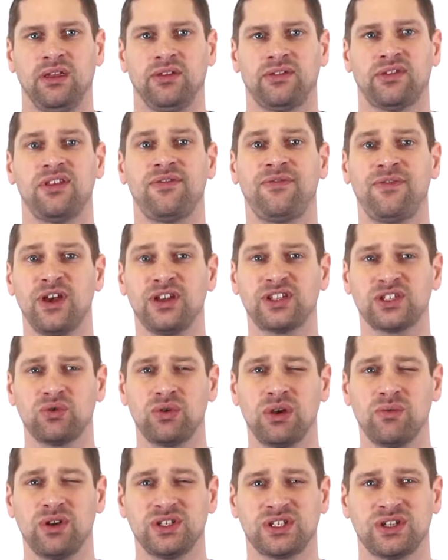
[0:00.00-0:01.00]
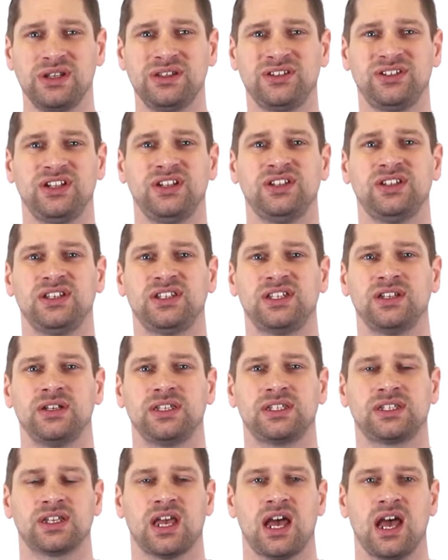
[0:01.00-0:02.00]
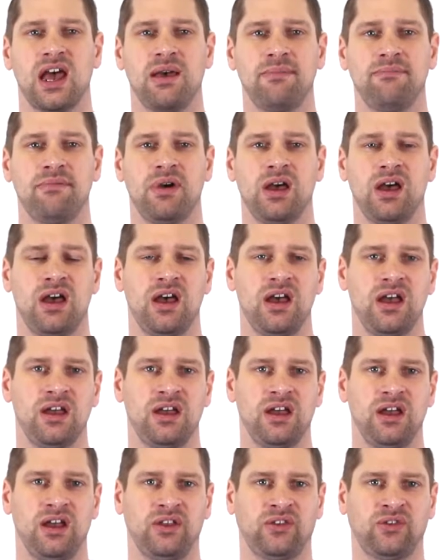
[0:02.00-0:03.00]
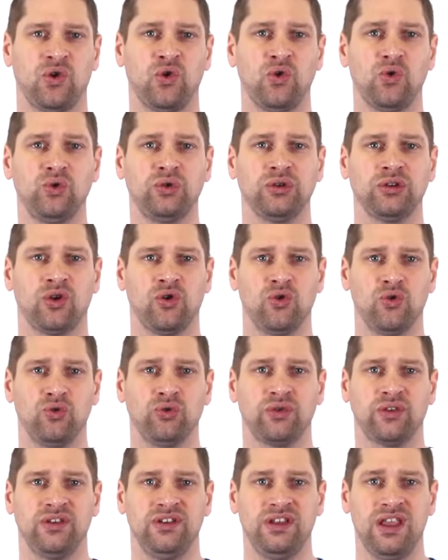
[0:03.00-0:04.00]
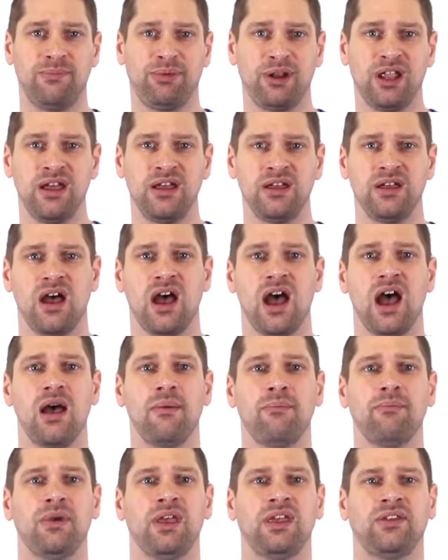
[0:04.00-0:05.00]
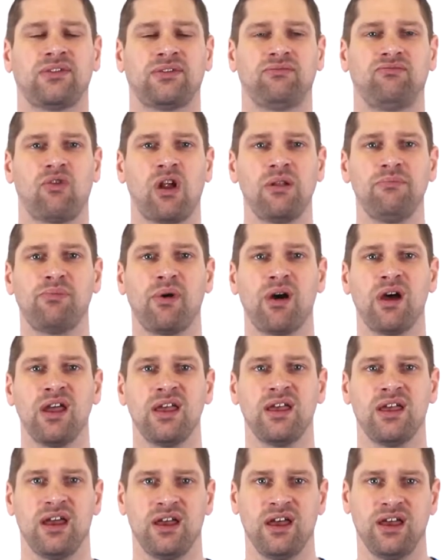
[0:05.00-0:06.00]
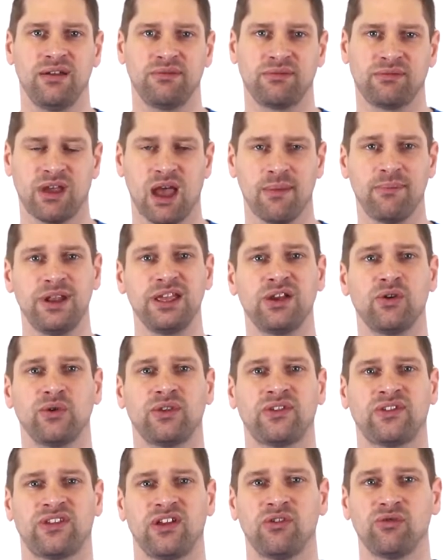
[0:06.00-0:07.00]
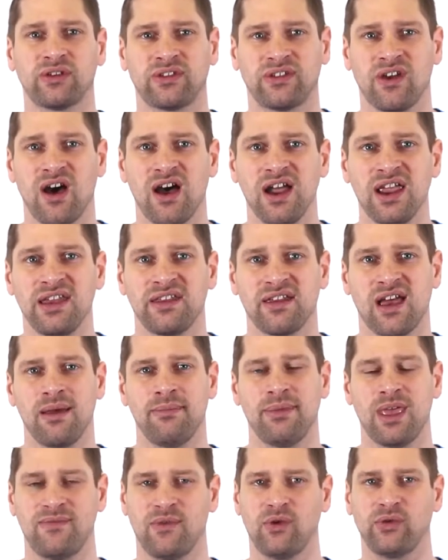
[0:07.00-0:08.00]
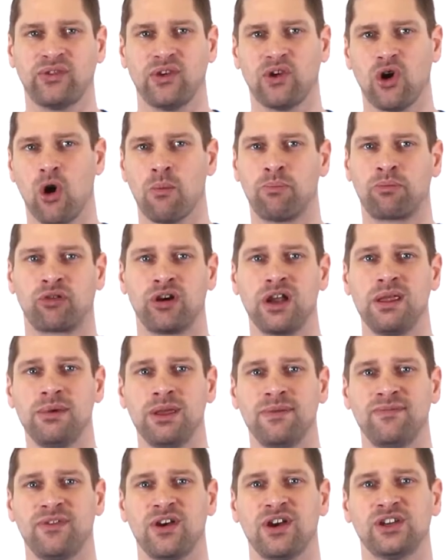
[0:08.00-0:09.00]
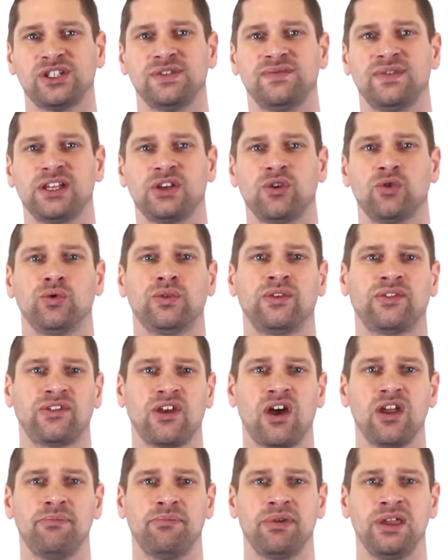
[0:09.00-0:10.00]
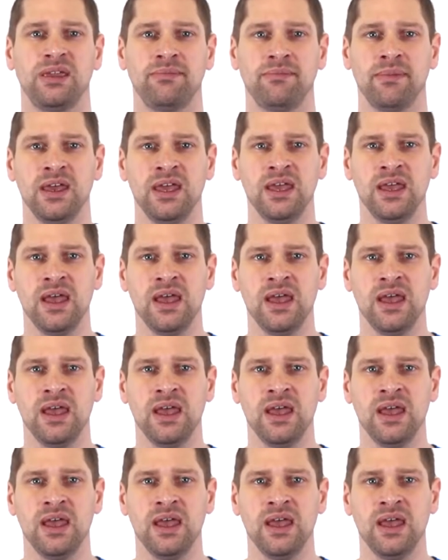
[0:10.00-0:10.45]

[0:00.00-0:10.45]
So the first tool I want to introduce you to is a tool called Nibbler. It's run by a company called Silktide, and they've also got a premium version of it called Sitebeam.